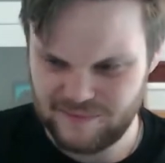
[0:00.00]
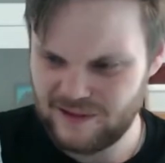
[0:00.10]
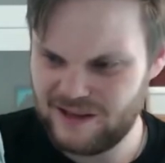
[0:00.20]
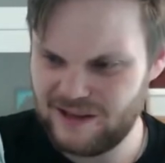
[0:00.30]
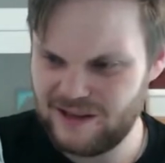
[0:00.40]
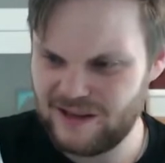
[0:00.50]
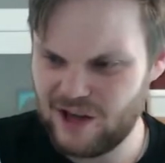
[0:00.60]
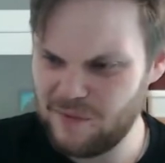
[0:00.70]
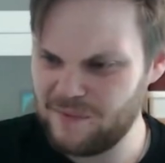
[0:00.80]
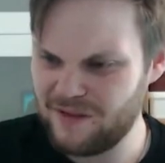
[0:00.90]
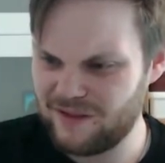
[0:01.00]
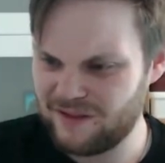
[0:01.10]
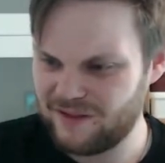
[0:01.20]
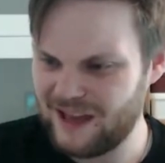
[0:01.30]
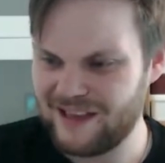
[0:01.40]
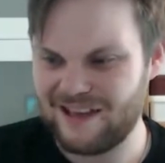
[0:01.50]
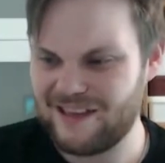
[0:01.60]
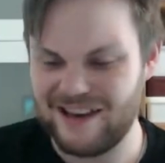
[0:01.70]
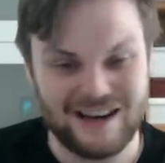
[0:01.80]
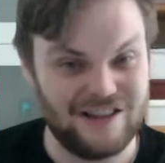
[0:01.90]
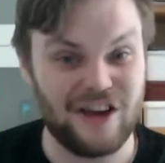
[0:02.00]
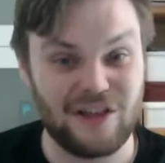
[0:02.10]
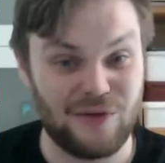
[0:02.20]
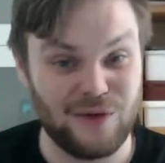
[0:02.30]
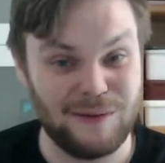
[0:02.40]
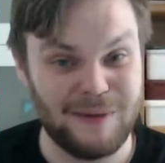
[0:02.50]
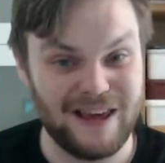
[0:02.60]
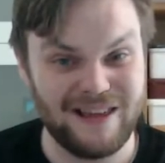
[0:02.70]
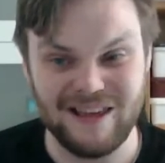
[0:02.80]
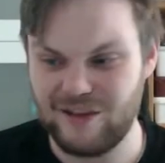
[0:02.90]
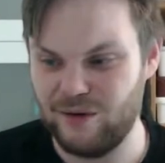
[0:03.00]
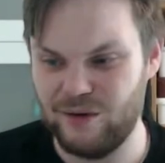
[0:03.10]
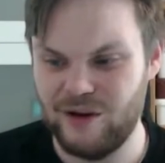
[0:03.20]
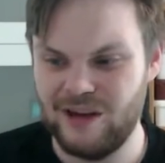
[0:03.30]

It comes, as I said, in just three pieces, so